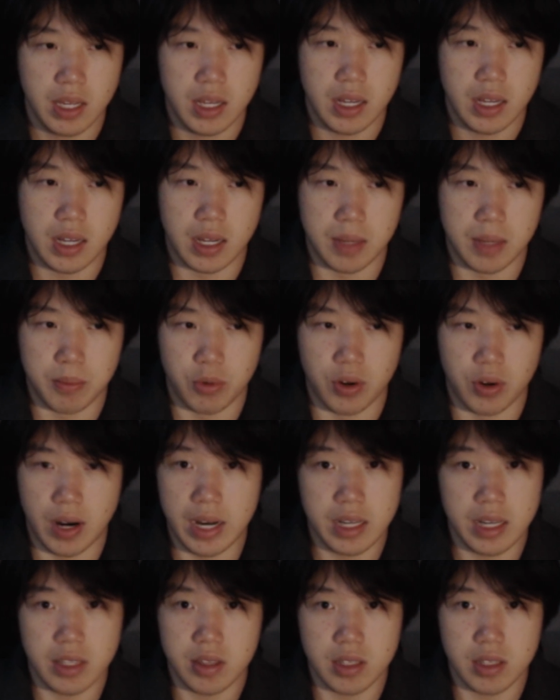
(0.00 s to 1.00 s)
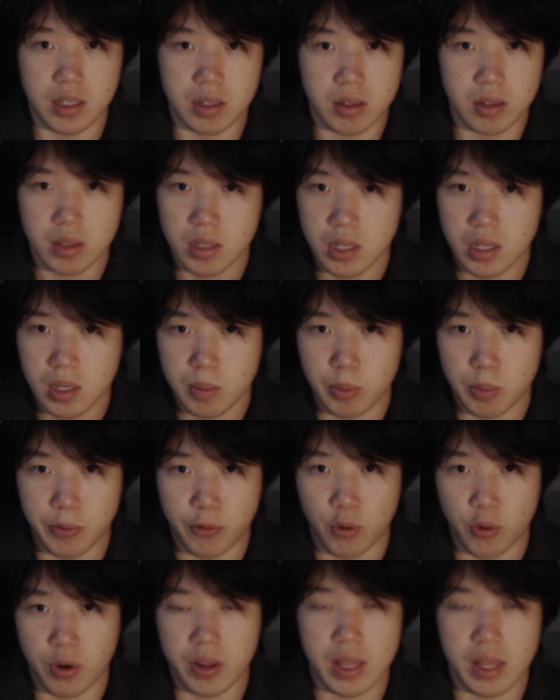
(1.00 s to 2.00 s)
or anything
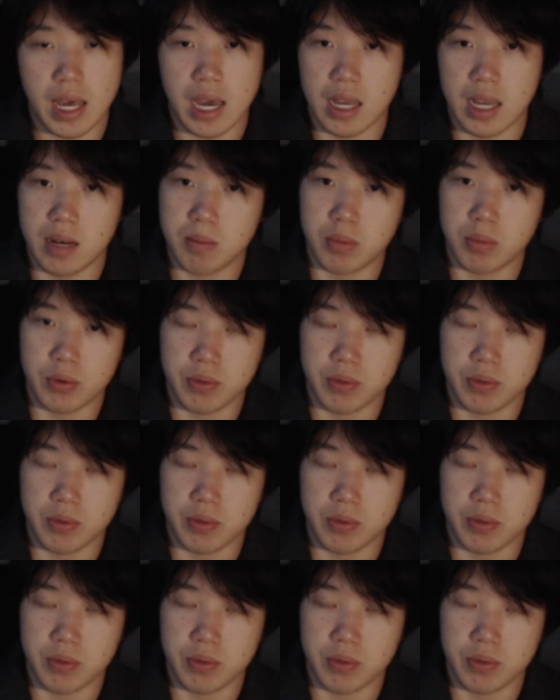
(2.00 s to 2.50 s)
before that,